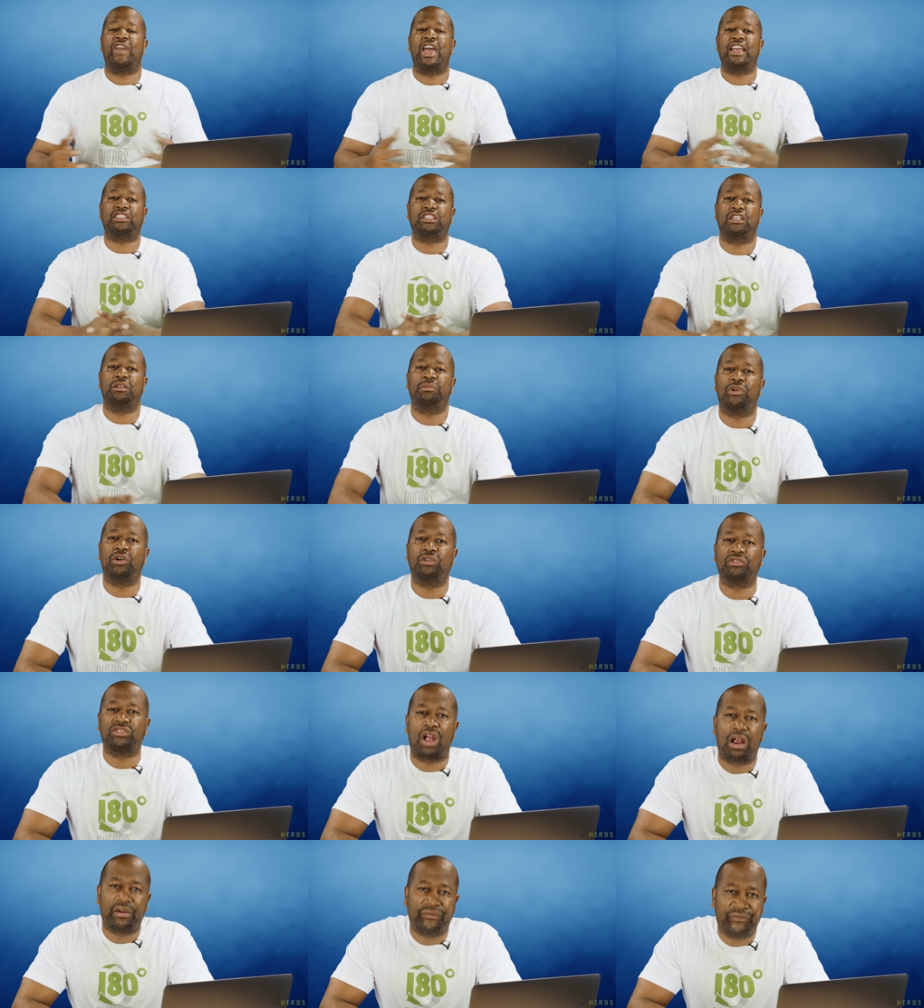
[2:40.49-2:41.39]

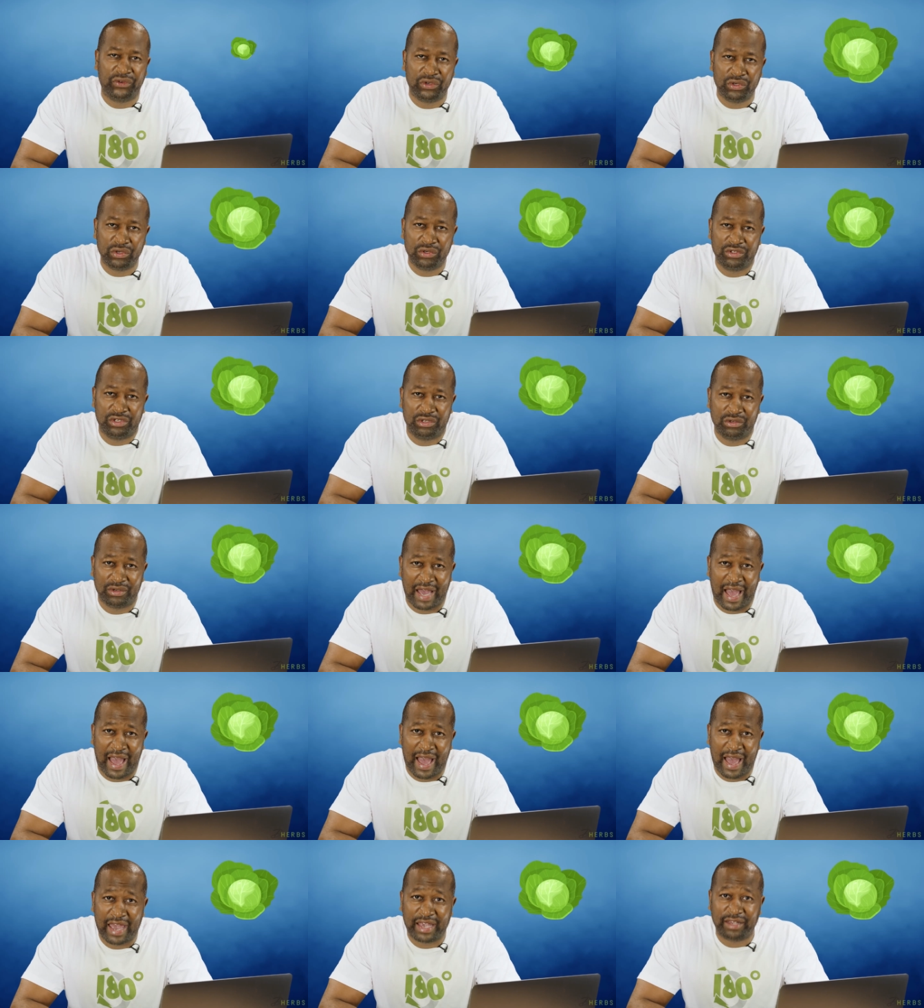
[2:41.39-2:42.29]
Vegetables are food, you
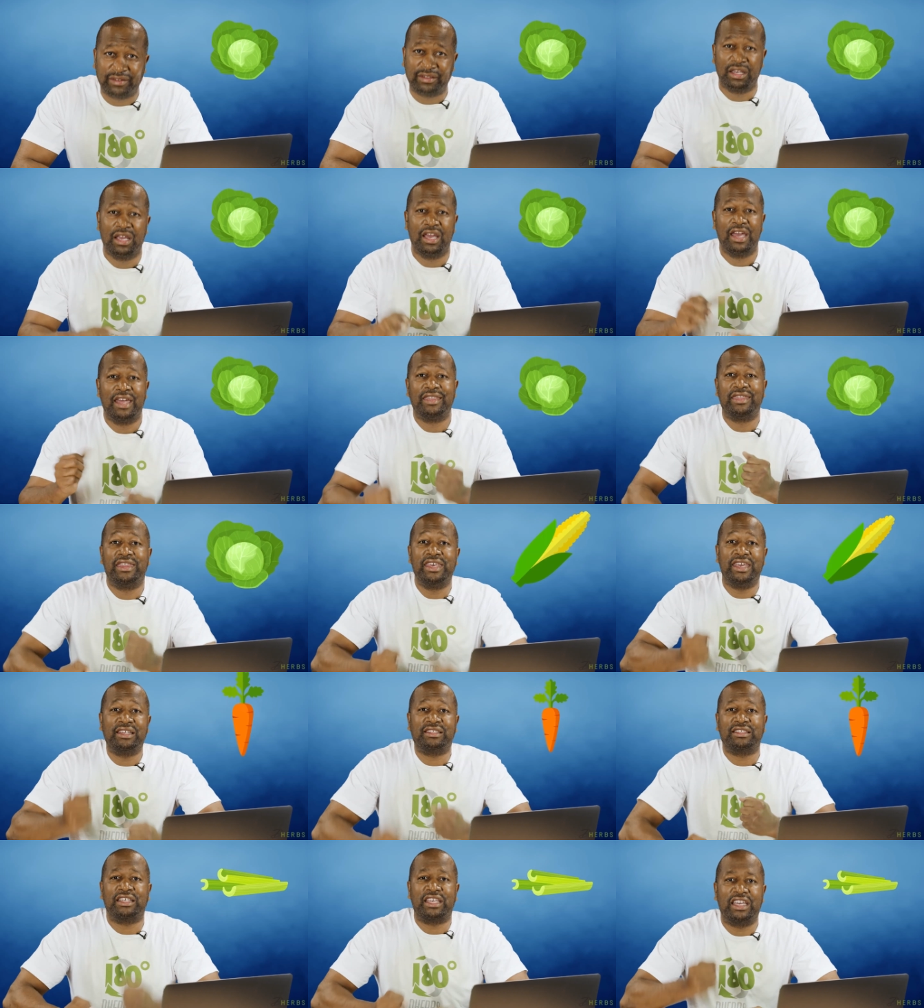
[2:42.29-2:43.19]
guys.
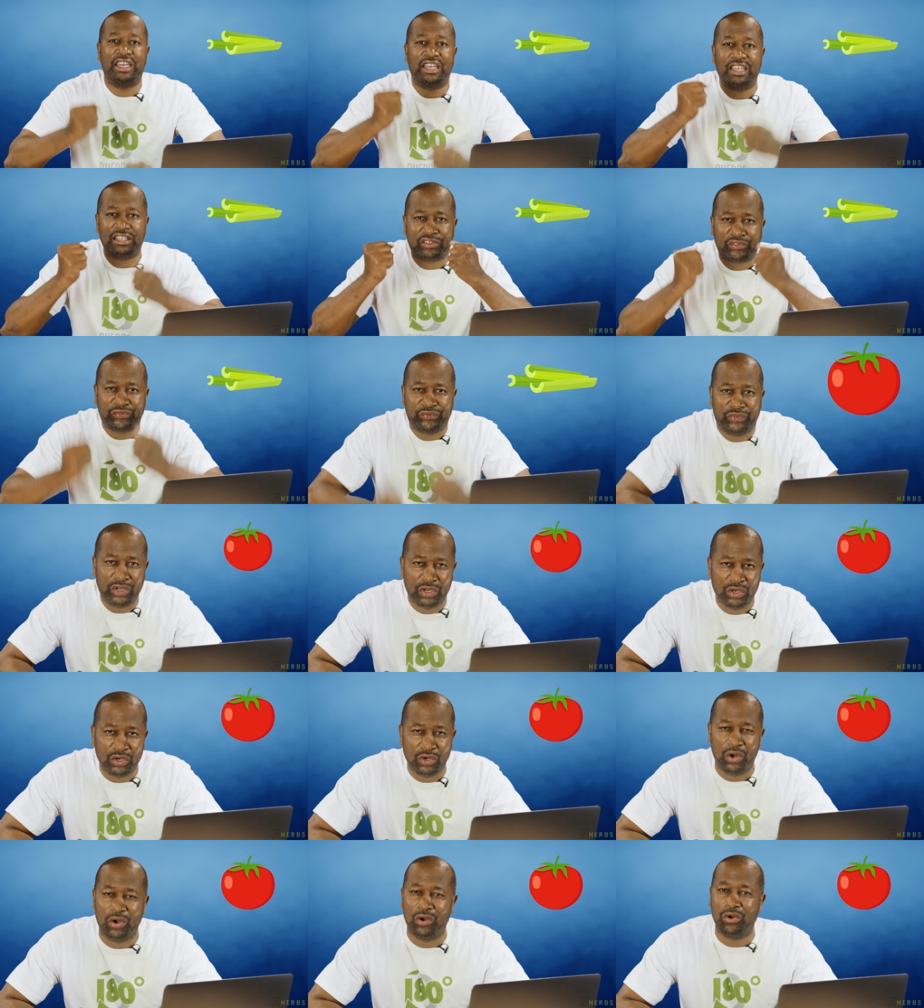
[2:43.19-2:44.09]
This is
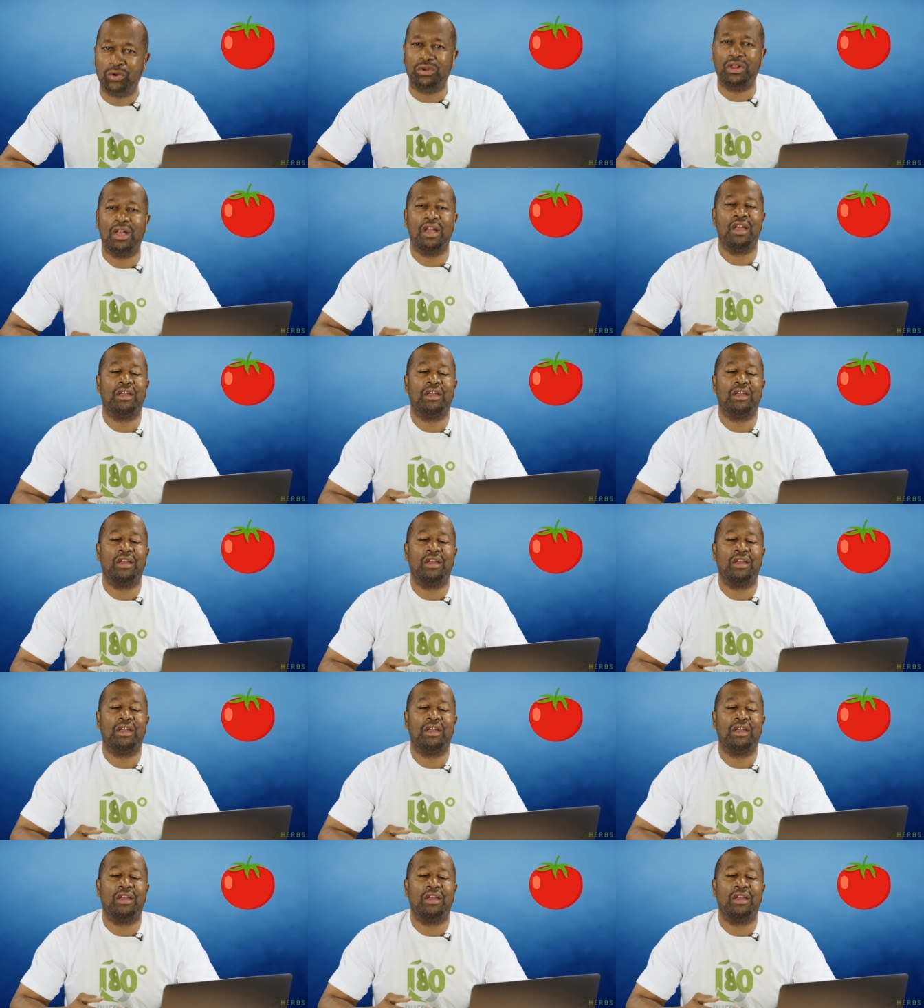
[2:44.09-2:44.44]
food.